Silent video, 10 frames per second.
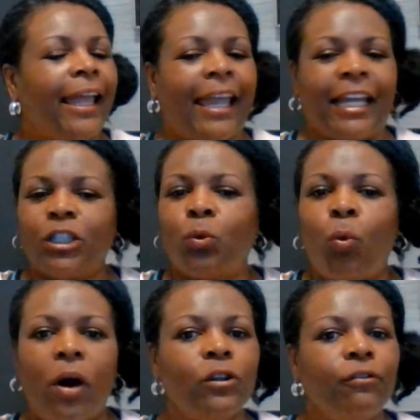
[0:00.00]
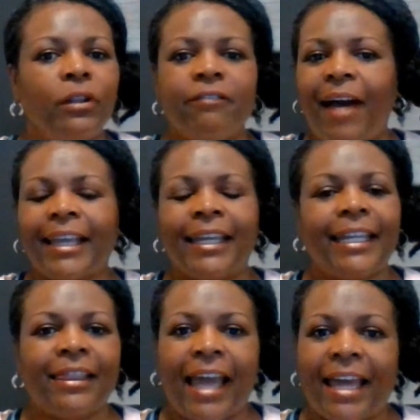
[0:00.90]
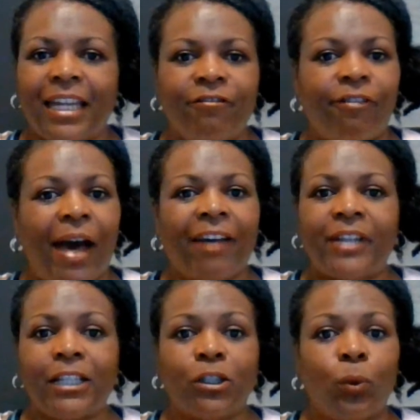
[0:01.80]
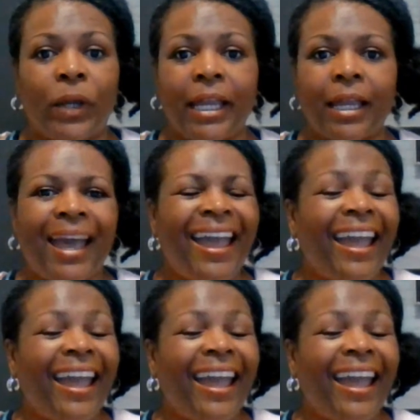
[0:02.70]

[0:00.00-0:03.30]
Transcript: and it's wonderful if I can get that in 5 days a week.